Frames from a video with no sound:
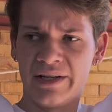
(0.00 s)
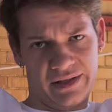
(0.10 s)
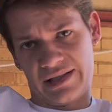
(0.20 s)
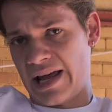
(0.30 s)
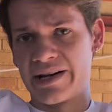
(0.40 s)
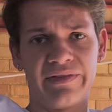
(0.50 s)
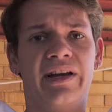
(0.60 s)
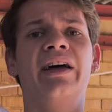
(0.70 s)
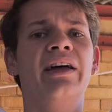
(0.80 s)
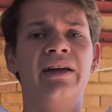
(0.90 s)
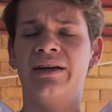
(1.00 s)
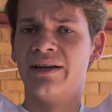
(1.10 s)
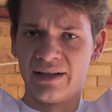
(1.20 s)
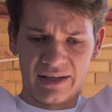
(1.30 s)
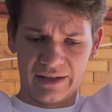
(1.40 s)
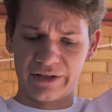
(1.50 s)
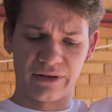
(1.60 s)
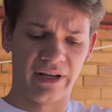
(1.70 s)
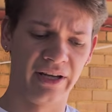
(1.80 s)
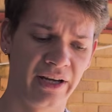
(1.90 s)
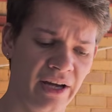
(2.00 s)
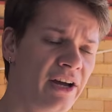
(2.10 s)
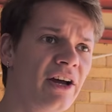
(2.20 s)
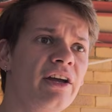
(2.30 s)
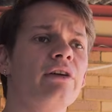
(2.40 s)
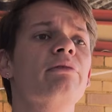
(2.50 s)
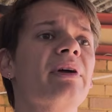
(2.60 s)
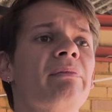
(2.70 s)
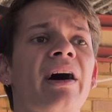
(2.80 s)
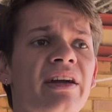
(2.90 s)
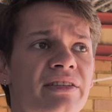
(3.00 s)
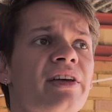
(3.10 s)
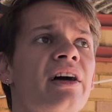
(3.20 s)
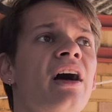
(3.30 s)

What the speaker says: Just hang there. Literally, you'll be amazed.